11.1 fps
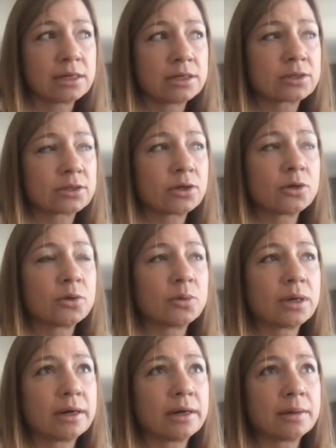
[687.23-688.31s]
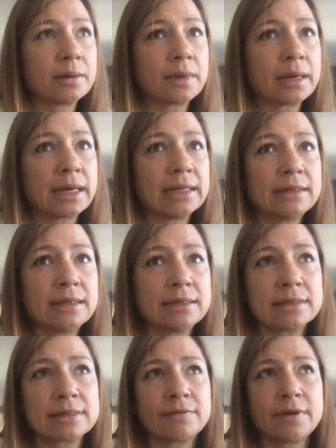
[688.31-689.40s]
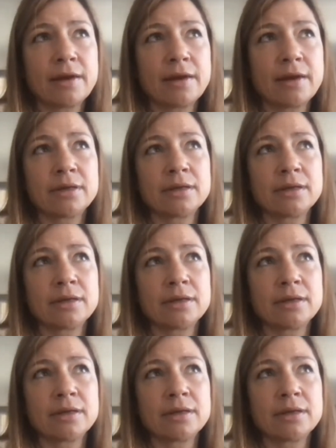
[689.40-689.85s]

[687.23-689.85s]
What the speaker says: So, and this is the very,